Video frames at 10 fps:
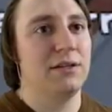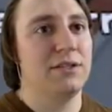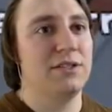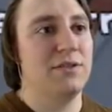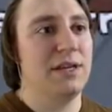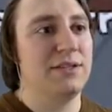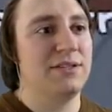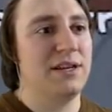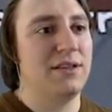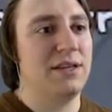Let's do that
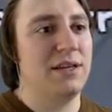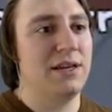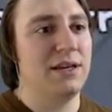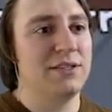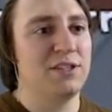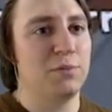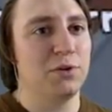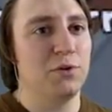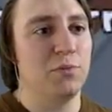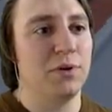instead of the super
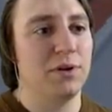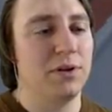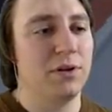hoop.